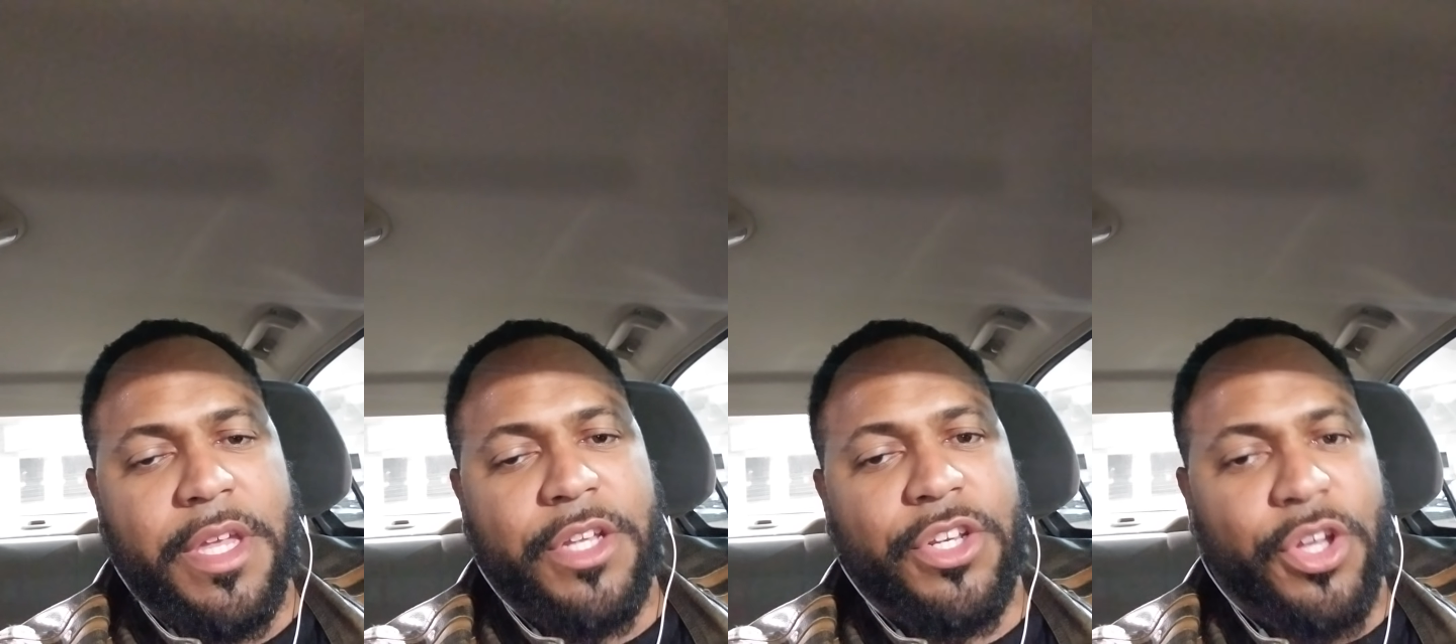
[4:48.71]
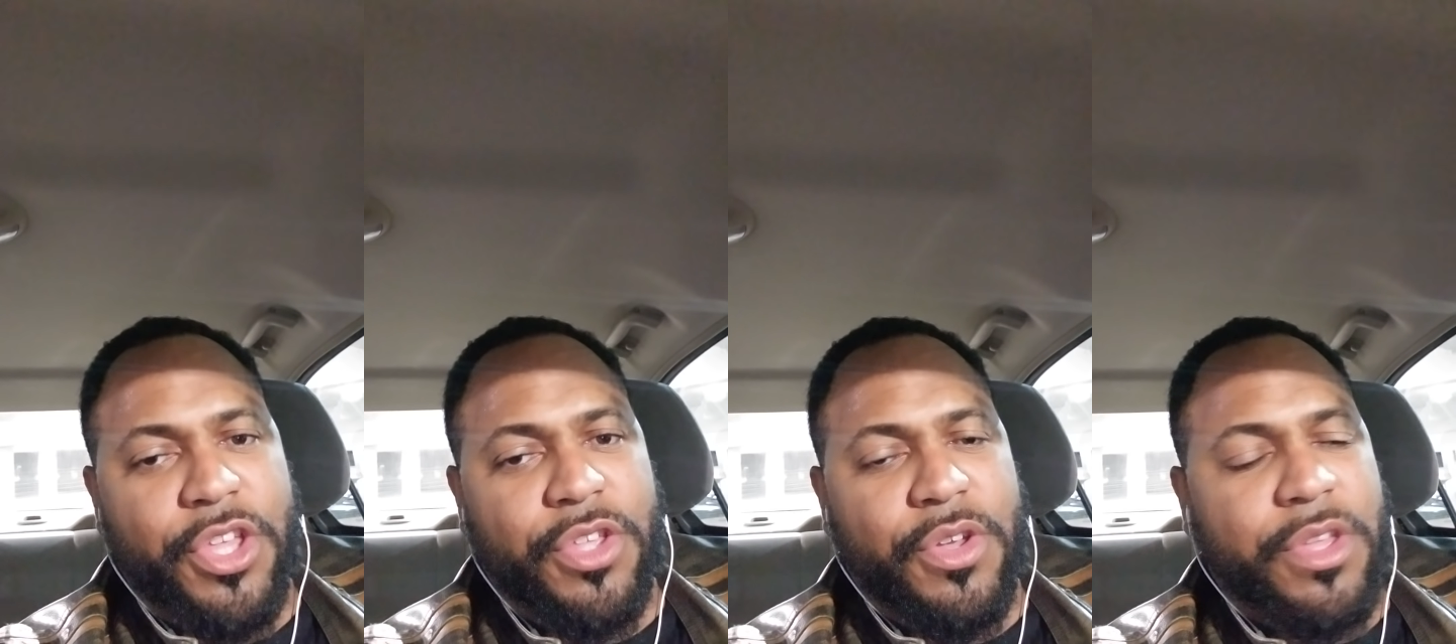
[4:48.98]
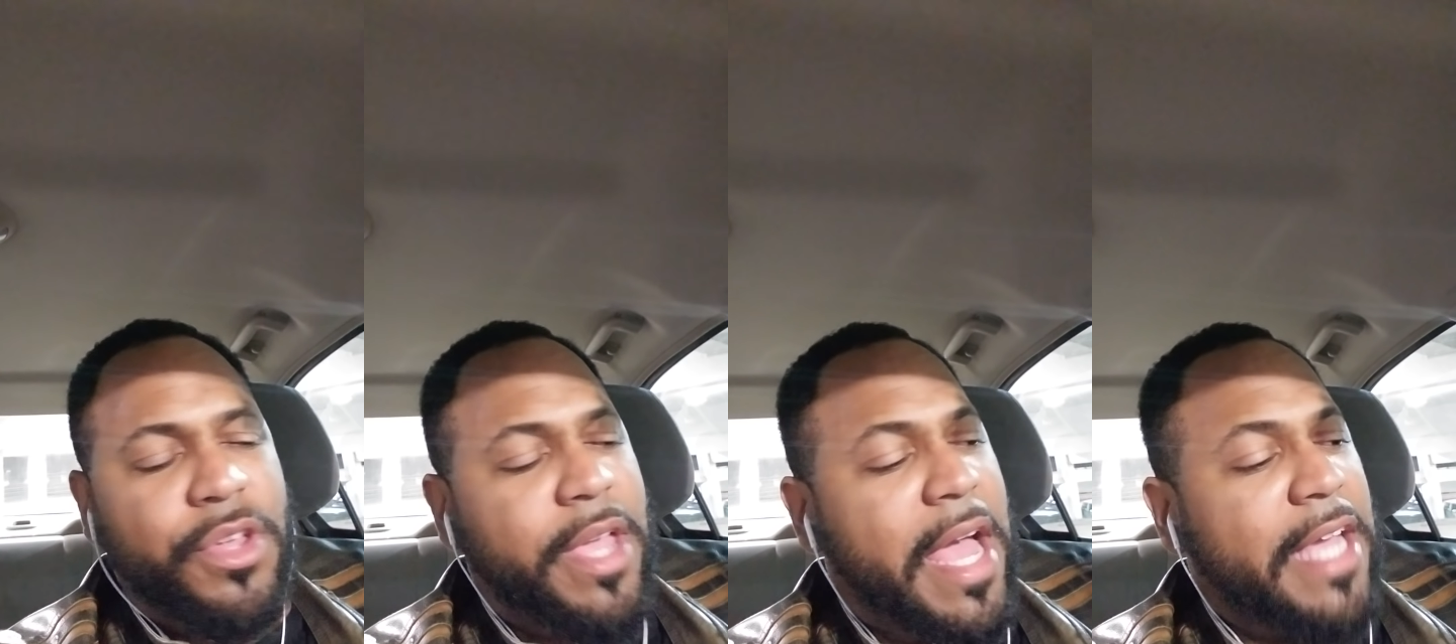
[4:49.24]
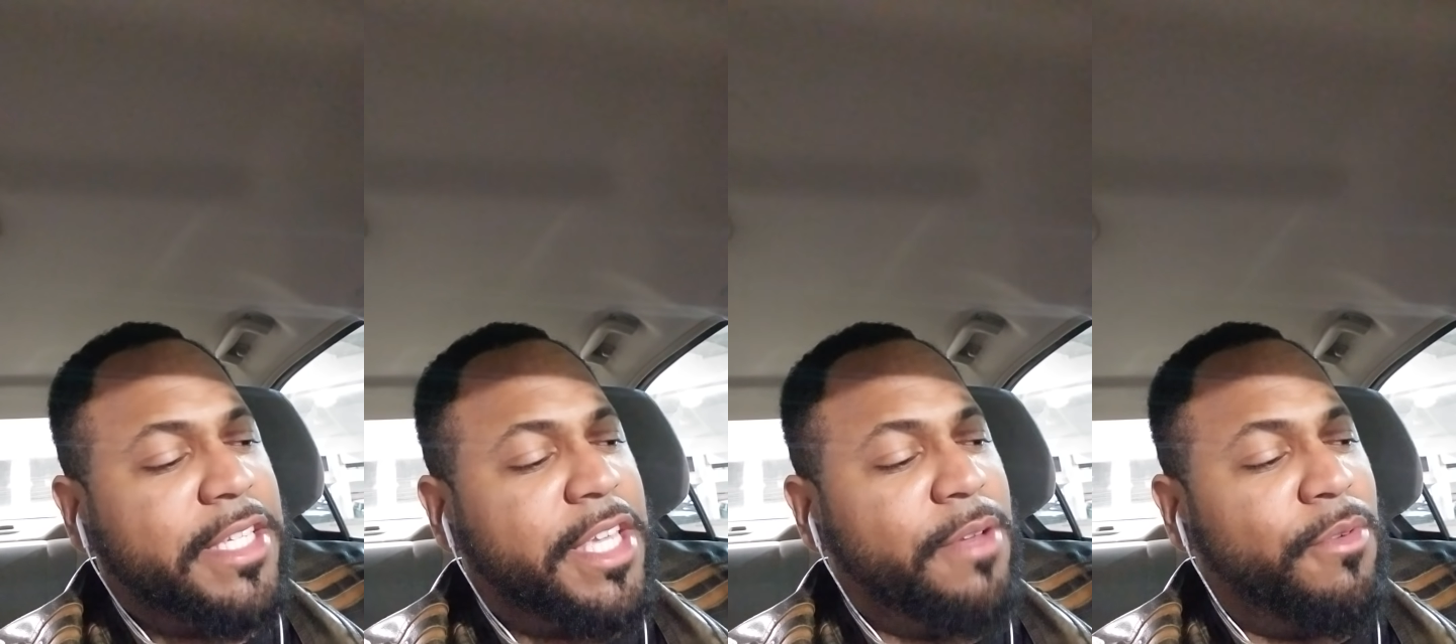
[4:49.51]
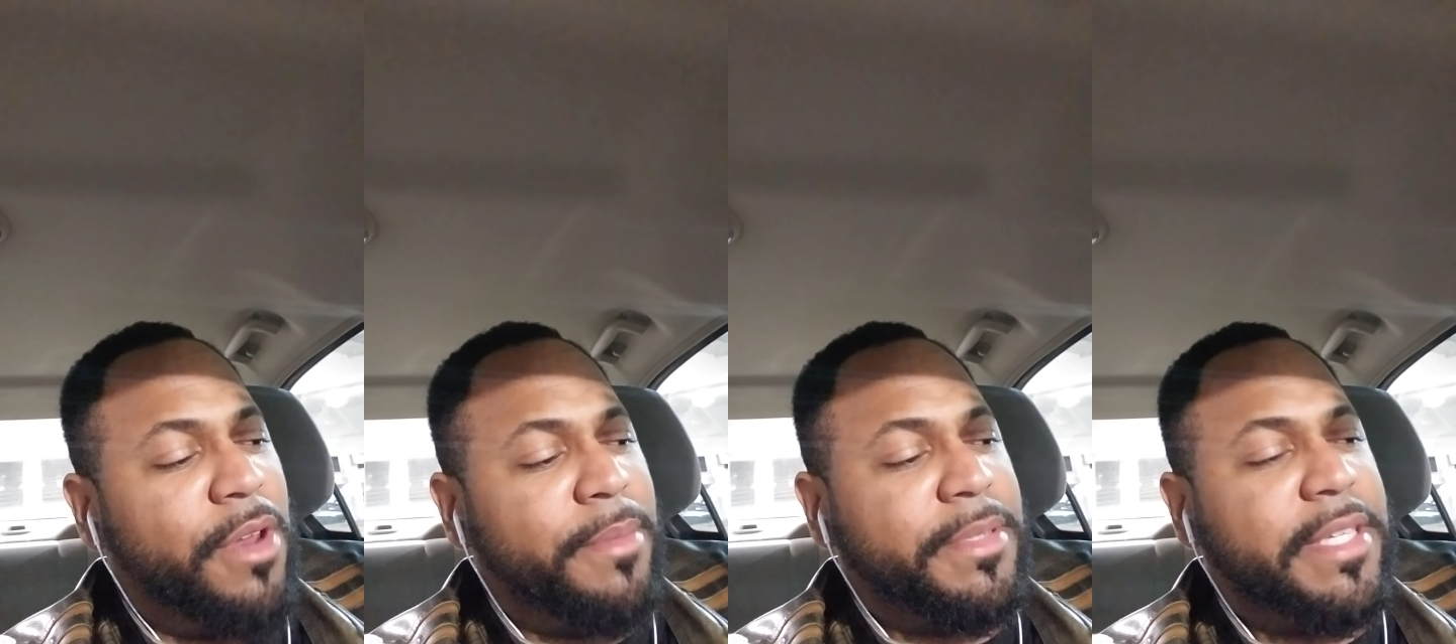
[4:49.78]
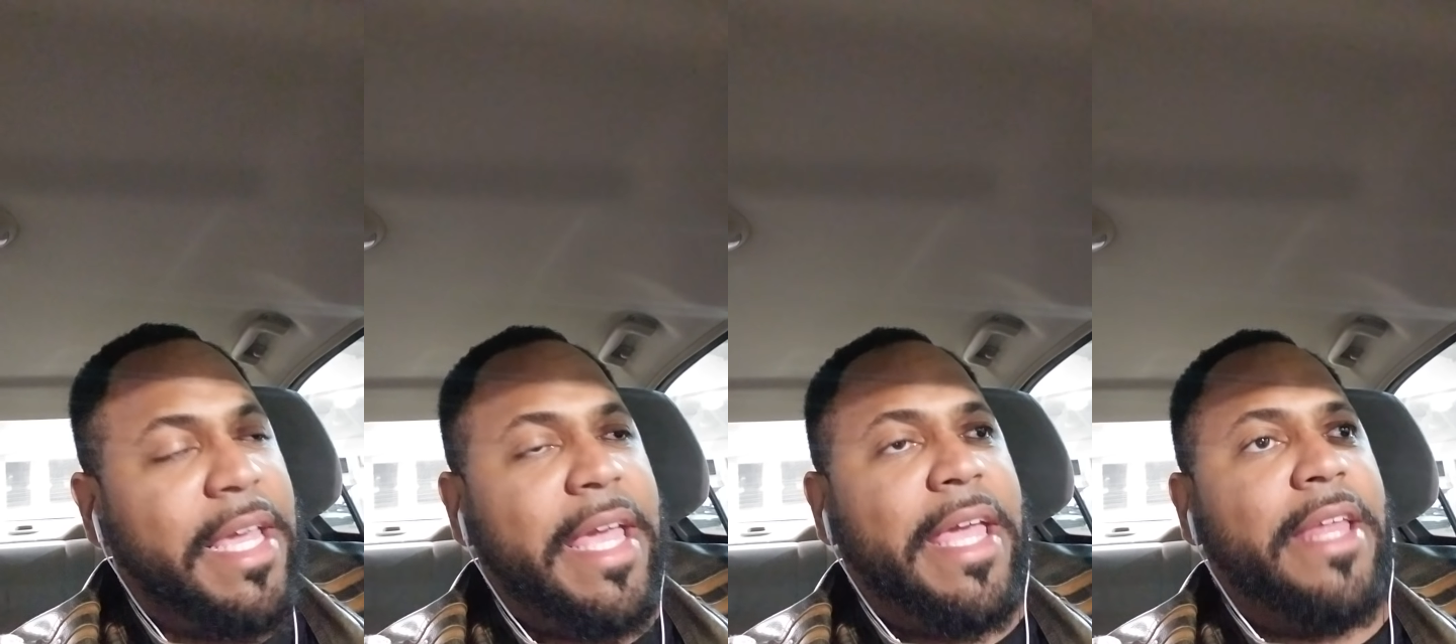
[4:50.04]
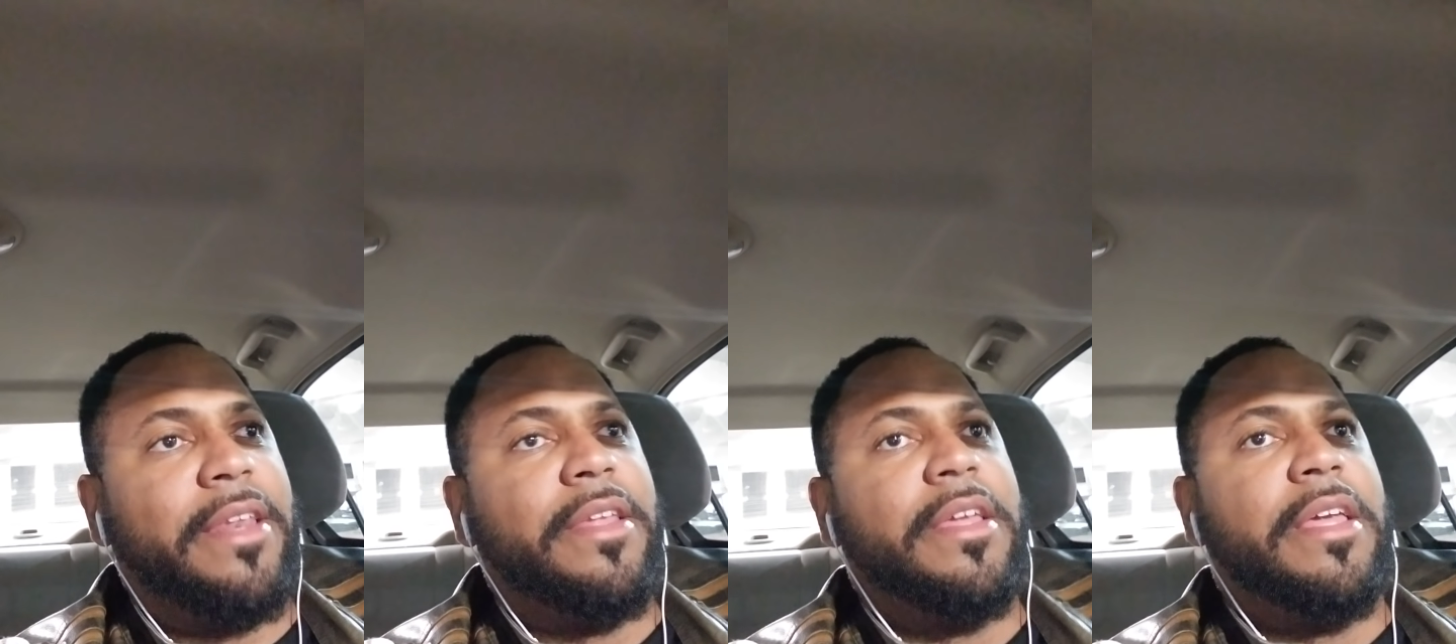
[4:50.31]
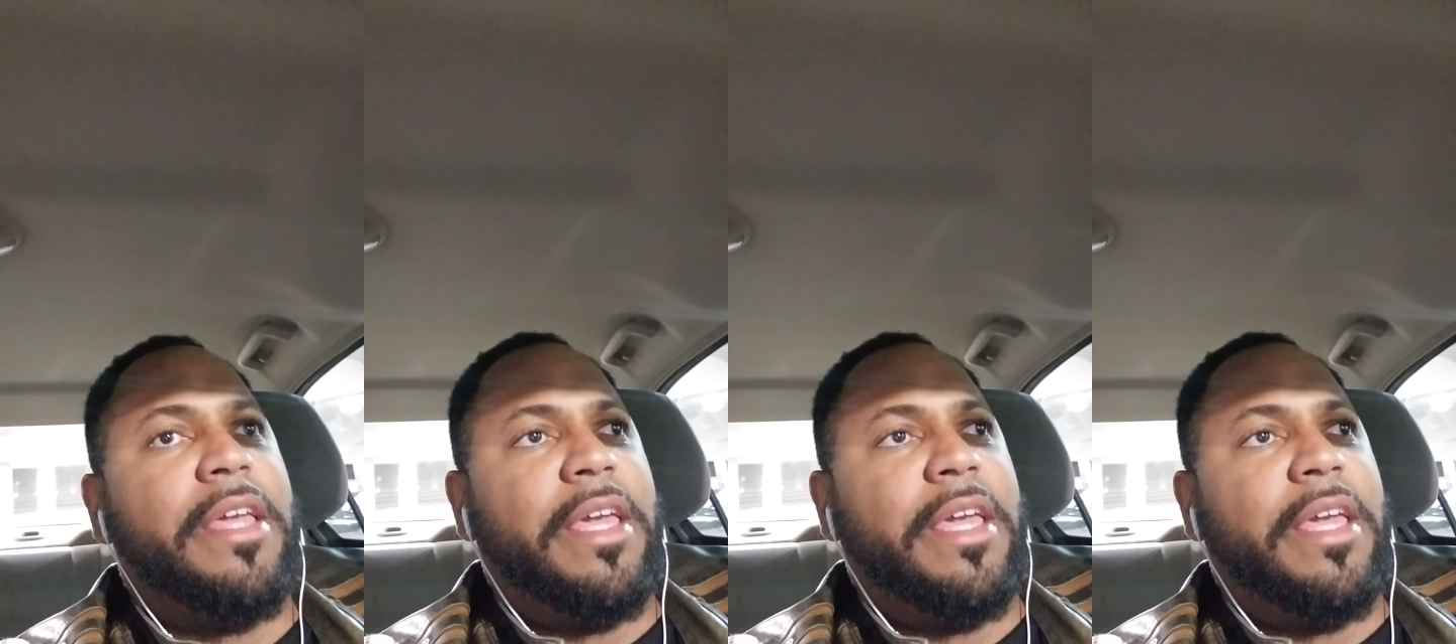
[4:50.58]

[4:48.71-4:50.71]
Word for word: Do you, you guys get what I'm saying?